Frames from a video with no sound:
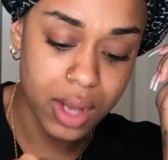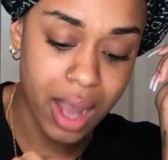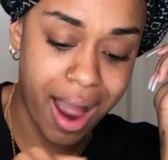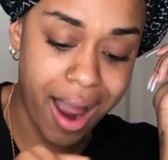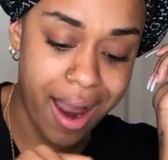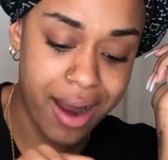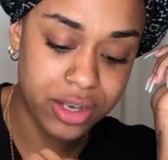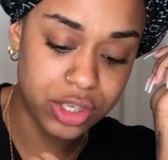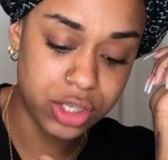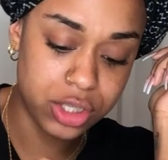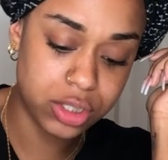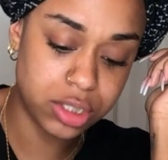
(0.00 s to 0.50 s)

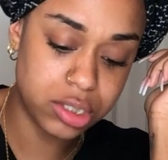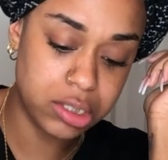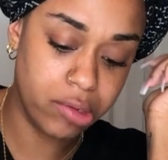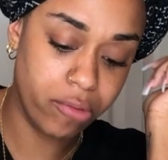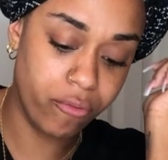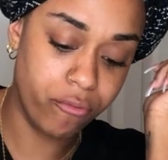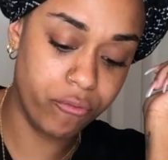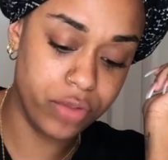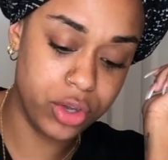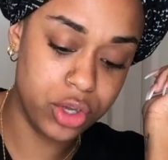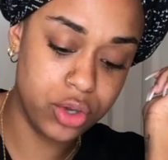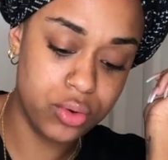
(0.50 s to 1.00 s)
I just
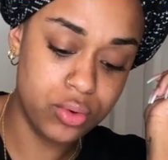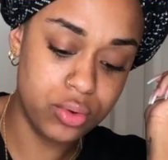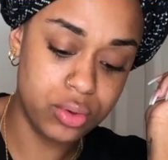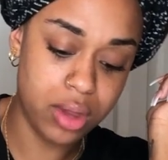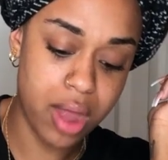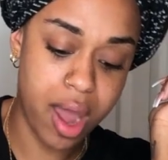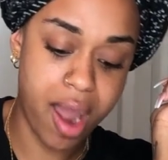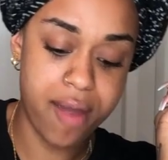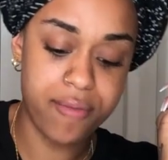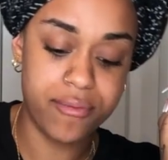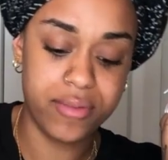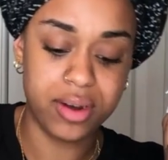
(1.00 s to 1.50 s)
viewed
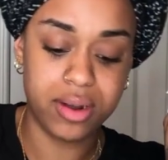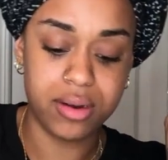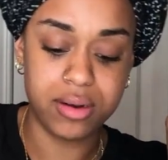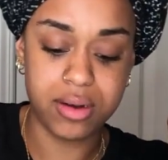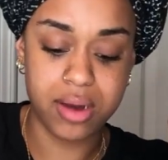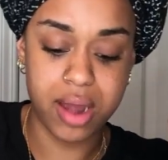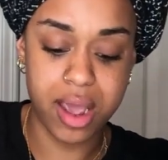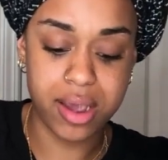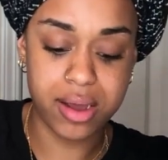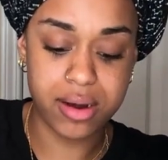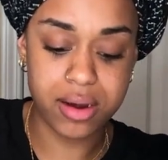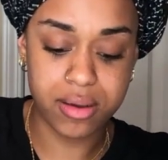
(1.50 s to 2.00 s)
life in a
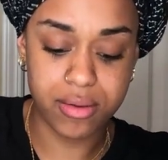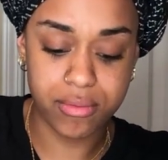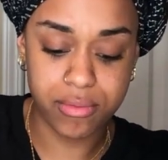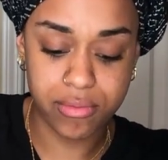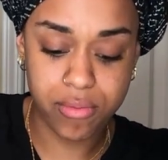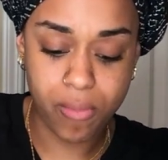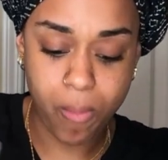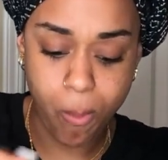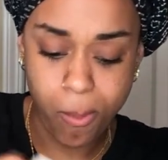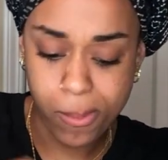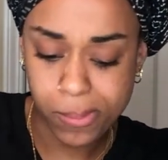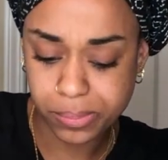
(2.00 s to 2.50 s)

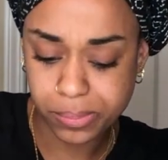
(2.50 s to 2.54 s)
negative,